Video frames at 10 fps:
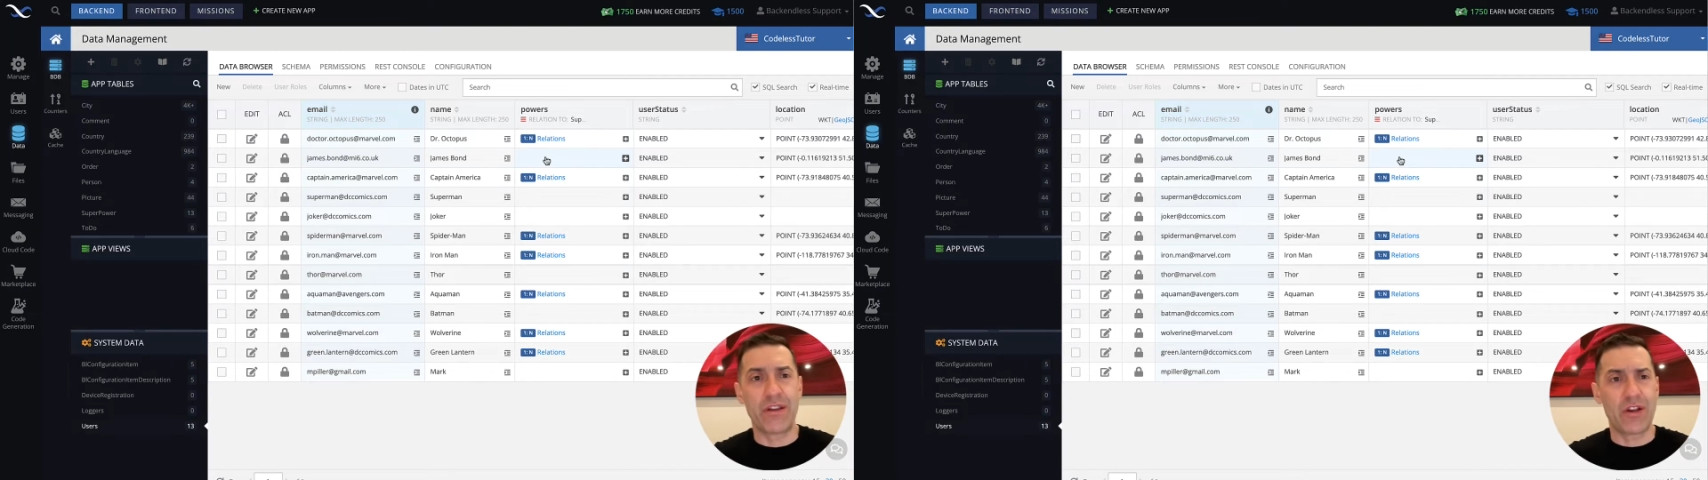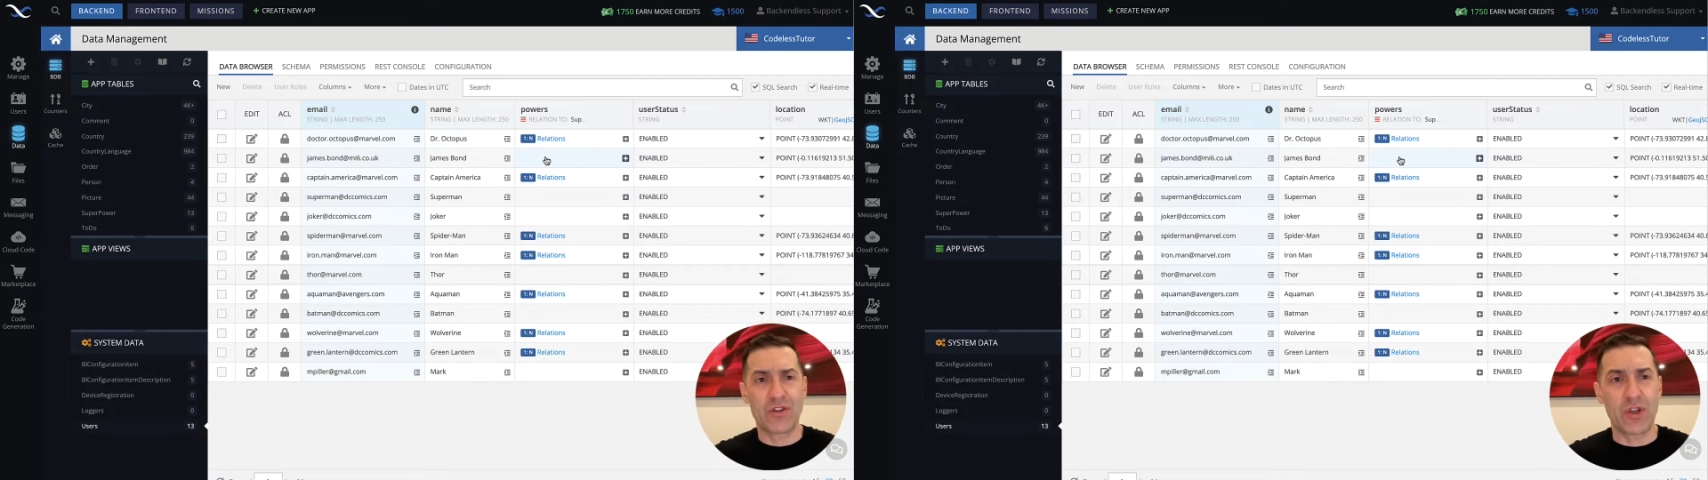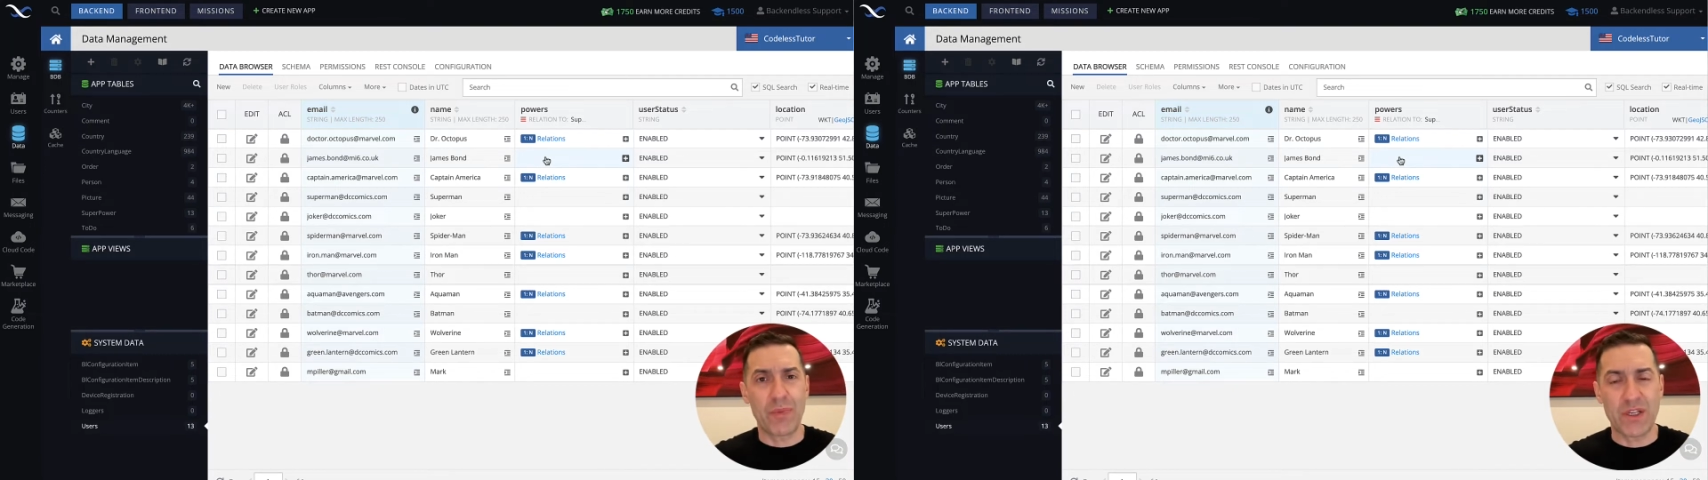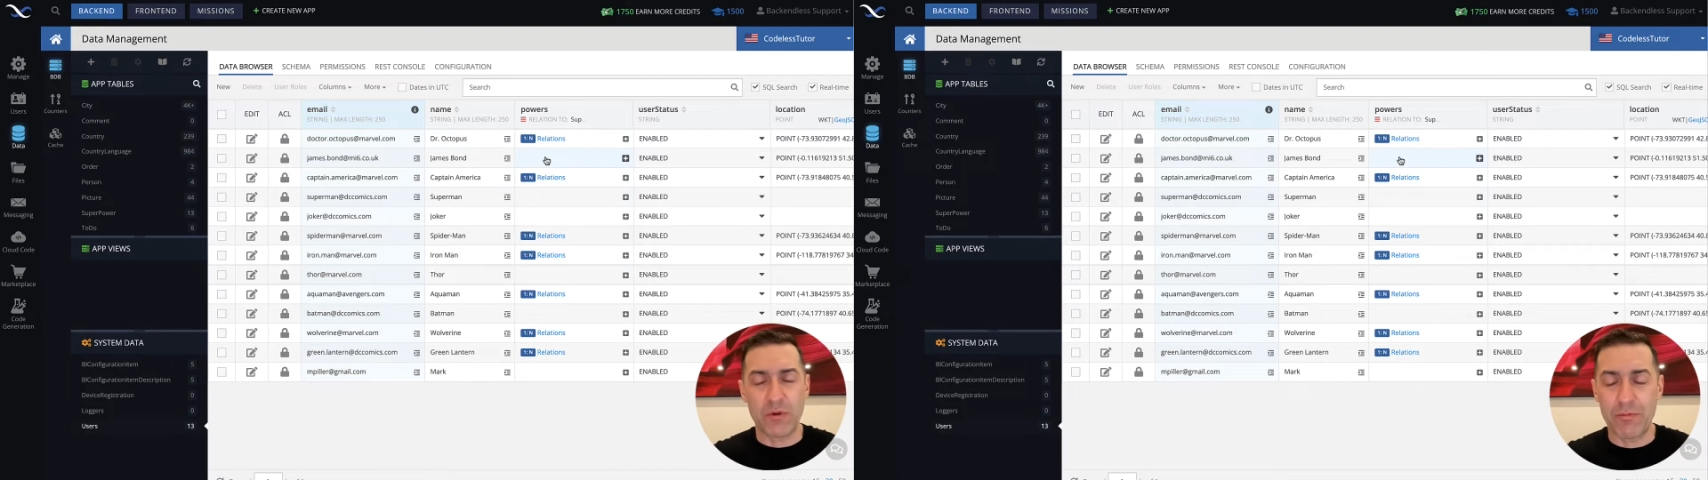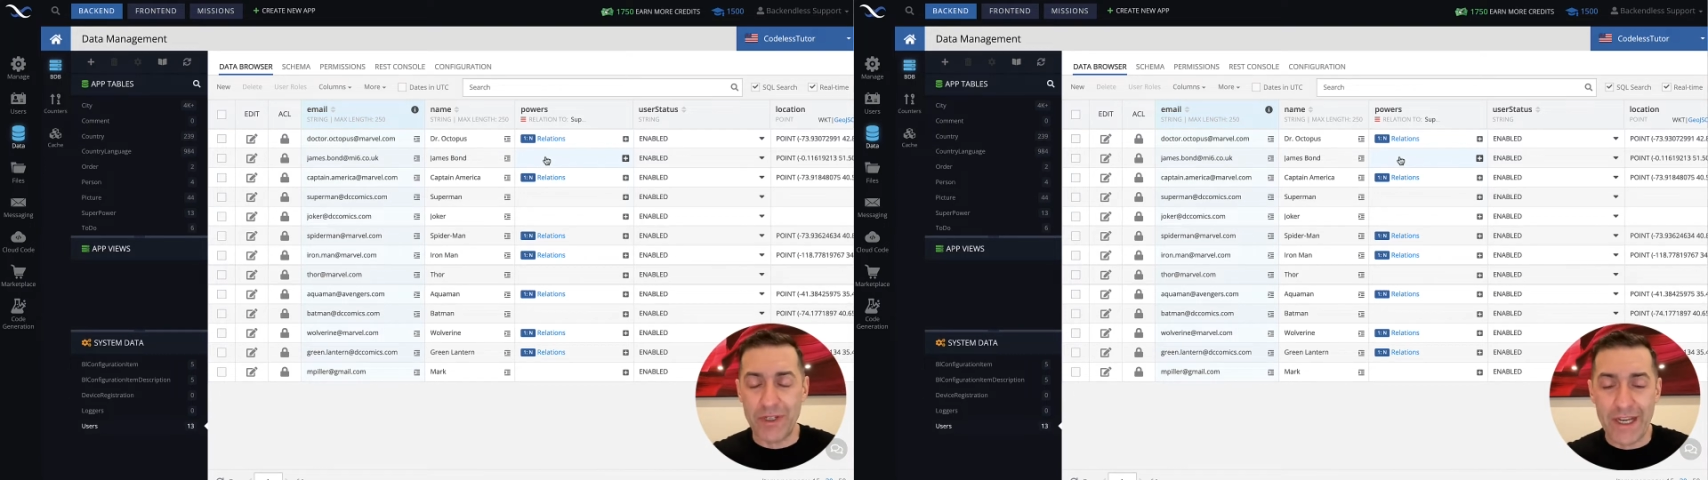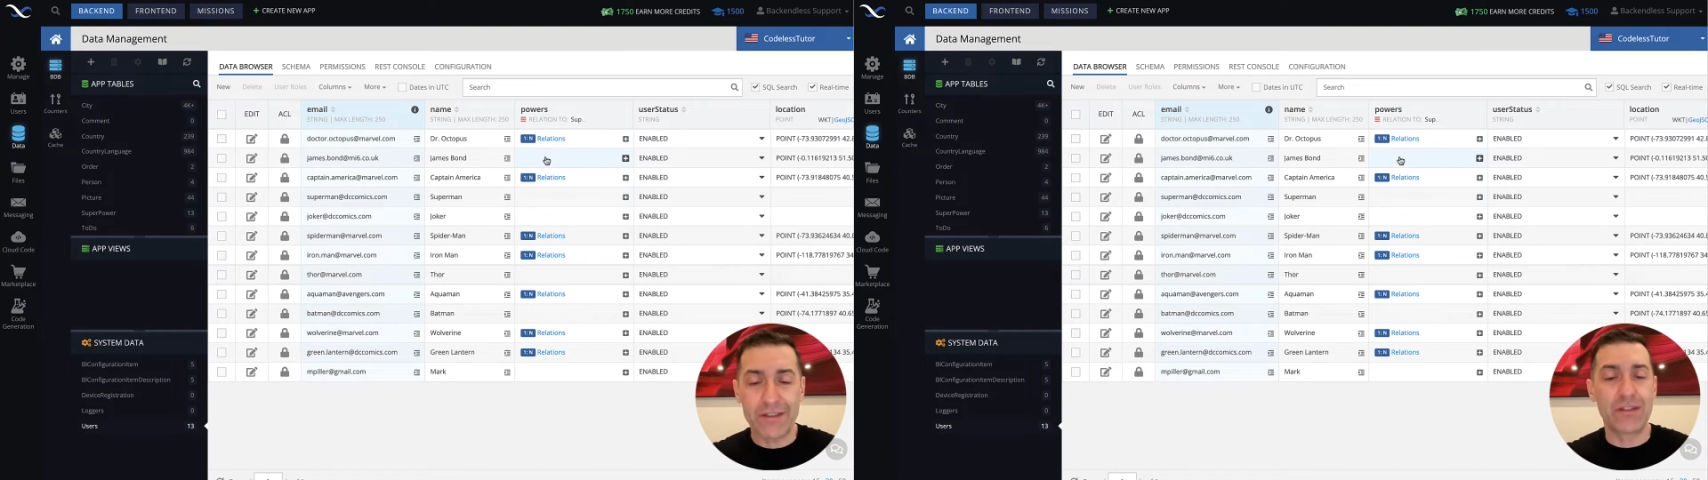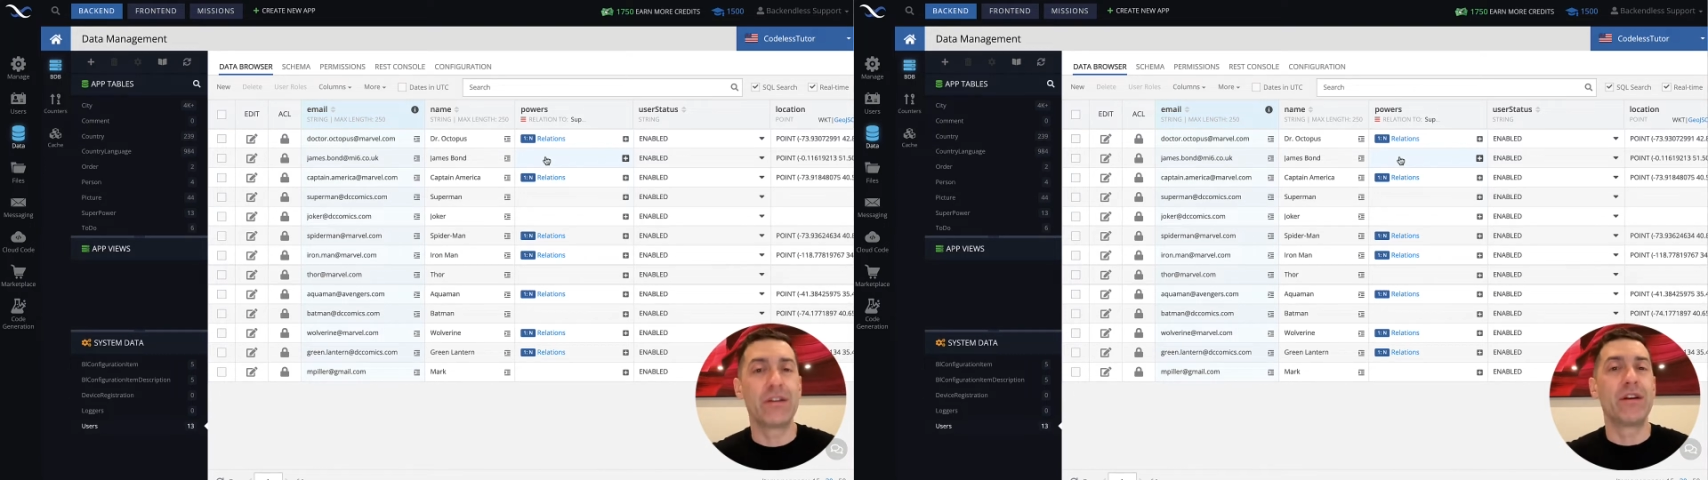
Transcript: that it's not password protected